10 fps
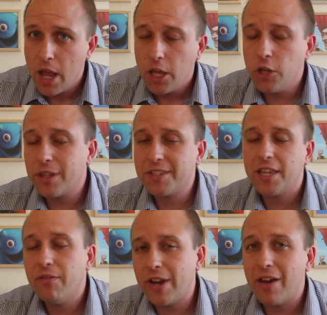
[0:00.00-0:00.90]
you could
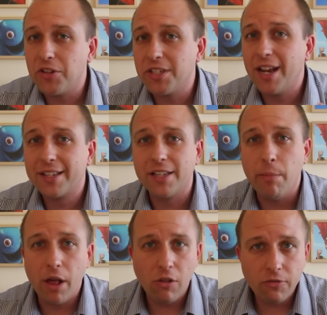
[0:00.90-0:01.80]
save it out as an X M
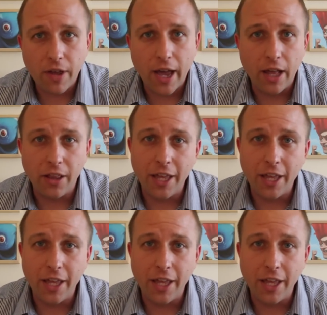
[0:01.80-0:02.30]
L file